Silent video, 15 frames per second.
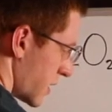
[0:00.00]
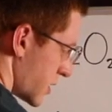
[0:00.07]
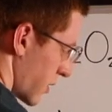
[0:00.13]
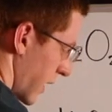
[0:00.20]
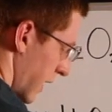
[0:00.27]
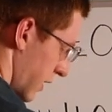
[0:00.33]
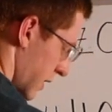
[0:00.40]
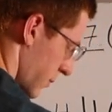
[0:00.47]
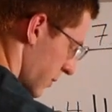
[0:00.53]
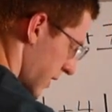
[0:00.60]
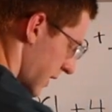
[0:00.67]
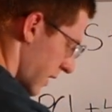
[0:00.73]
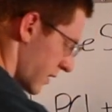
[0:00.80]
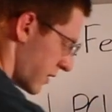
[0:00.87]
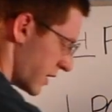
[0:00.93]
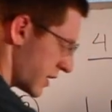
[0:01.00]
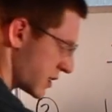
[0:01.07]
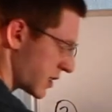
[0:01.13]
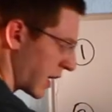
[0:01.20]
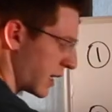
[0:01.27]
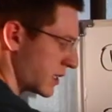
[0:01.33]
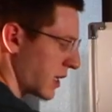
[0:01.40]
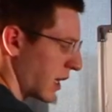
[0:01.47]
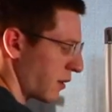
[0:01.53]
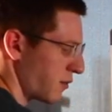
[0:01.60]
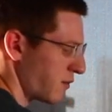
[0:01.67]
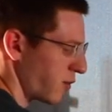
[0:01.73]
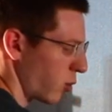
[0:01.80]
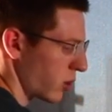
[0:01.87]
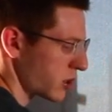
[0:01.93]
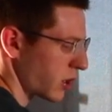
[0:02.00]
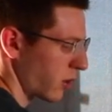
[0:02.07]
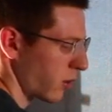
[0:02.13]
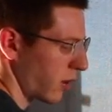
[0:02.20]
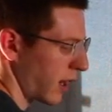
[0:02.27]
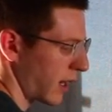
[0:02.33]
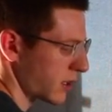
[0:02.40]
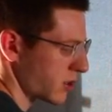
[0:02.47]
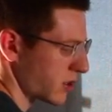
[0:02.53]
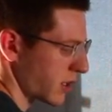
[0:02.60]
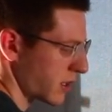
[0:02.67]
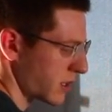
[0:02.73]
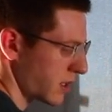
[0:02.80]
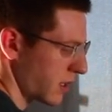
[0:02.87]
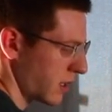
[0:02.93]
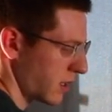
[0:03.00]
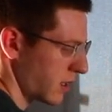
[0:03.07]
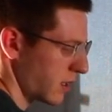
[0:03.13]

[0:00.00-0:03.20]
So how can we get this side to have 4 total hydrogens?